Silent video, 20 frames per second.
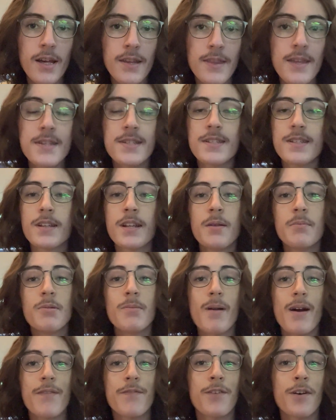This is going to be
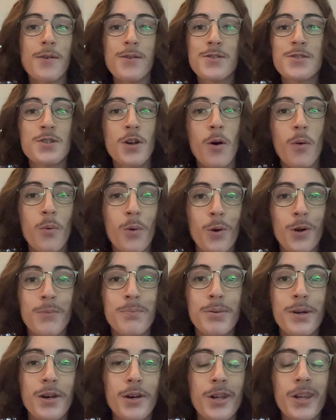my first saltwater
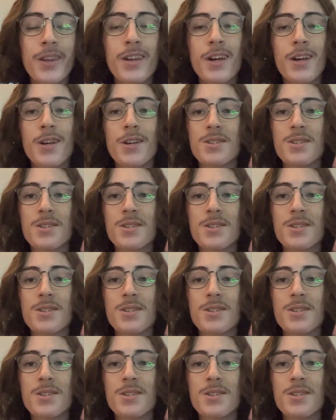build.